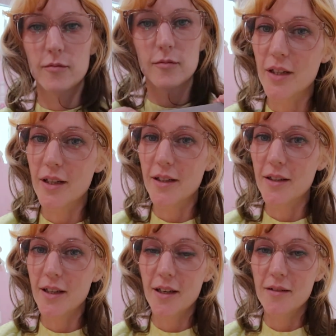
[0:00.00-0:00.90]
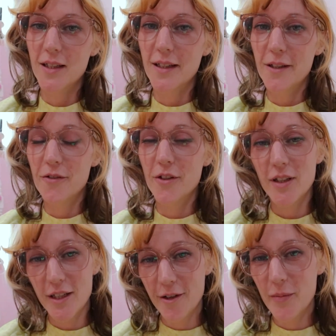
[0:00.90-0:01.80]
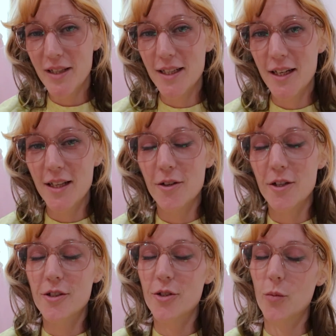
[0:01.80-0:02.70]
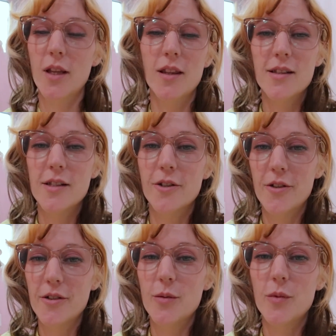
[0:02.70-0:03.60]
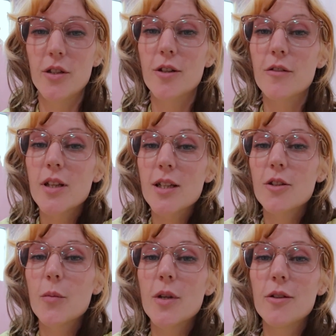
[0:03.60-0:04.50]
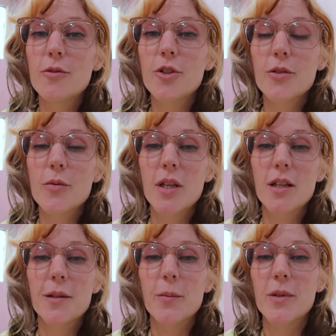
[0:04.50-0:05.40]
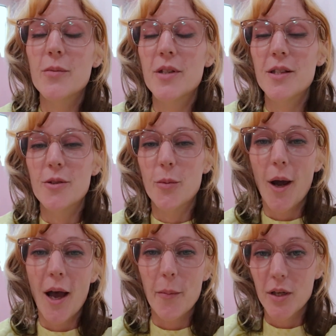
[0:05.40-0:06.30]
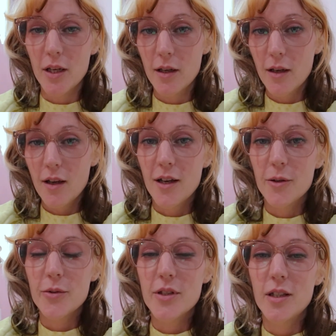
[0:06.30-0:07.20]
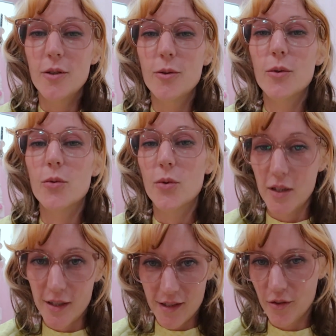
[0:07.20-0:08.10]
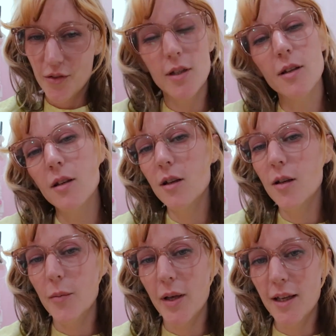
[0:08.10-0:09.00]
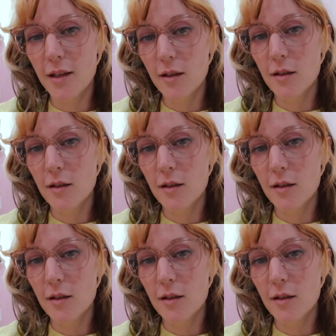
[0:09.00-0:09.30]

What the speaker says: But yeah, thank you for clicking on me today. There are so many things here on YouTube that you could have clicked on, but you chose me, and that makes me super happy. I will see you really soon. Bye!